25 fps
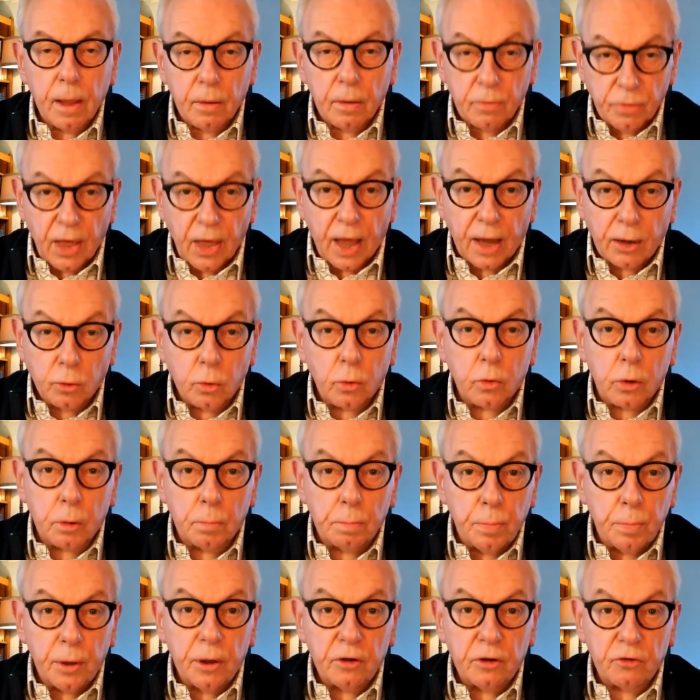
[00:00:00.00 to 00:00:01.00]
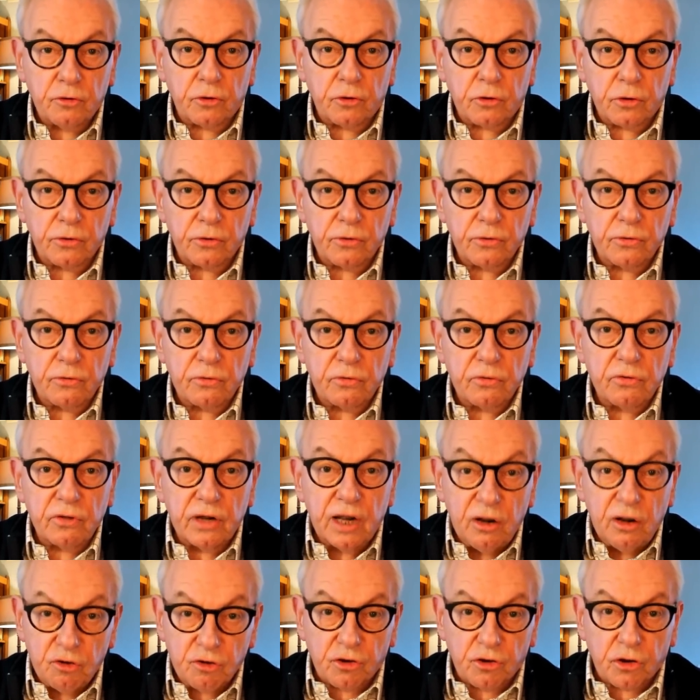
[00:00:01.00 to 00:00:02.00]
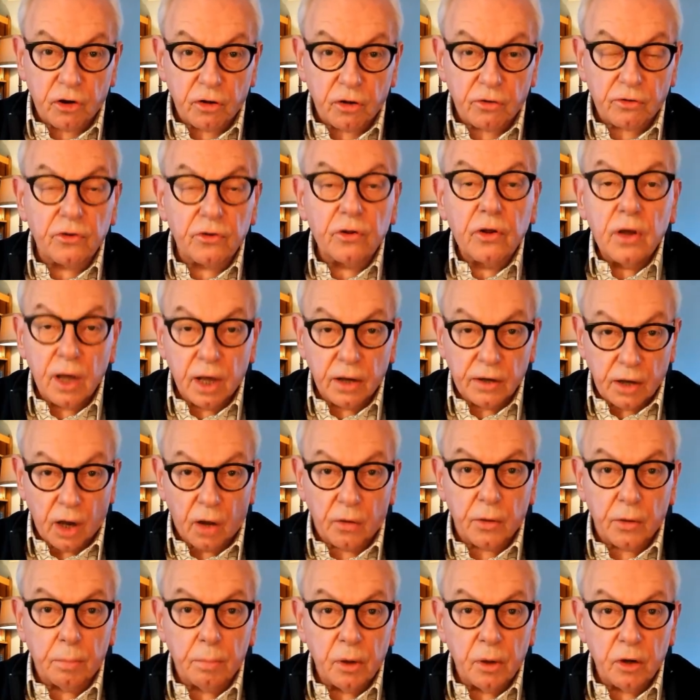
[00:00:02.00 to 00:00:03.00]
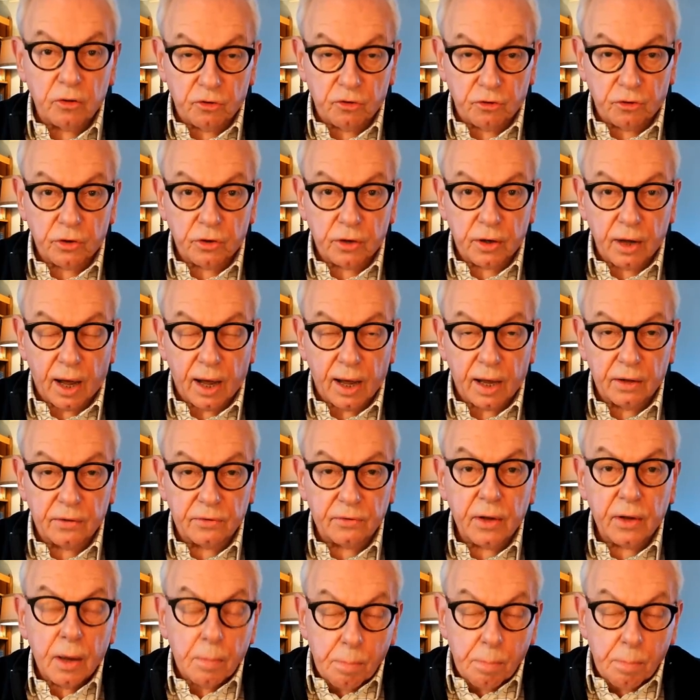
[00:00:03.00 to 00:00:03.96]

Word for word: There you can purchase t-shirts and other merchandise,